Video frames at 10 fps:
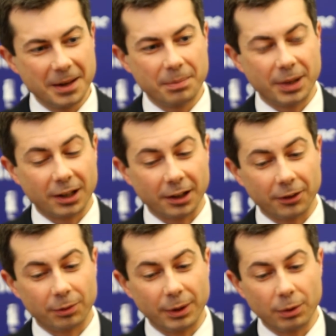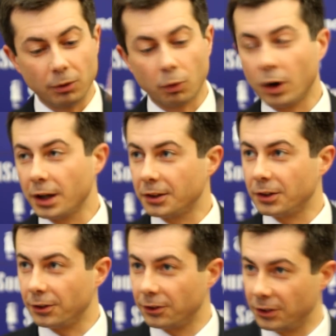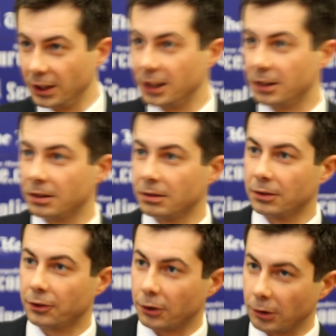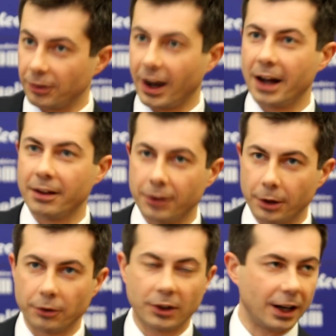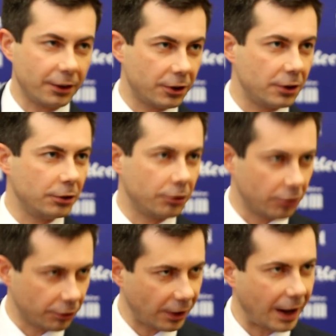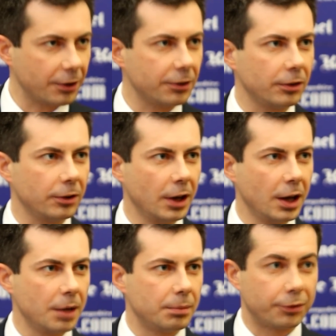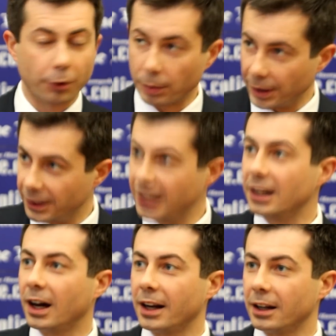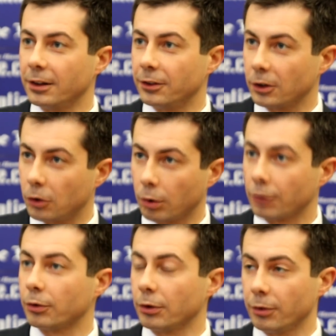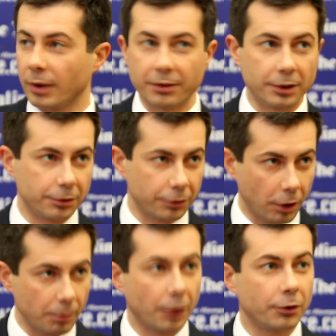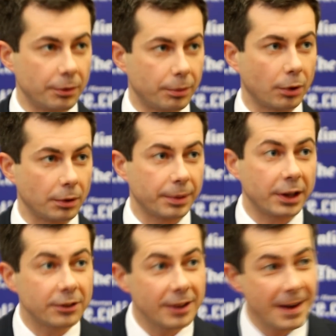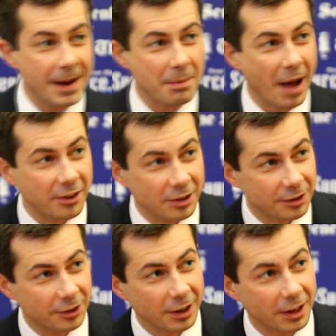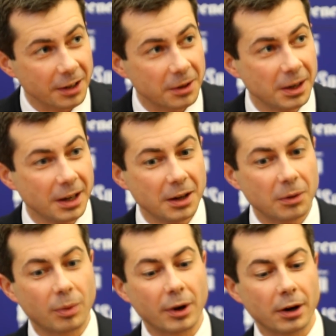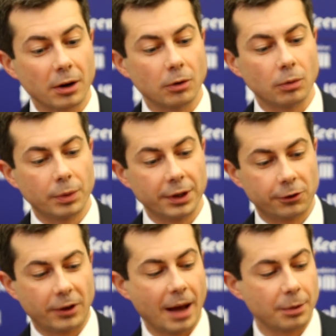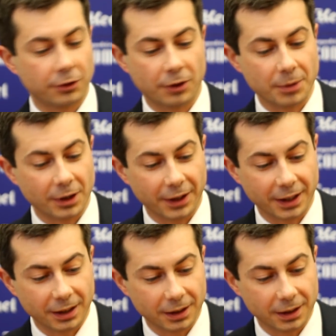Because we would want to see it survive those constitutional challenges before we lean on it as a core source of revenue for our most important. Because imagine a scenario where we establish something like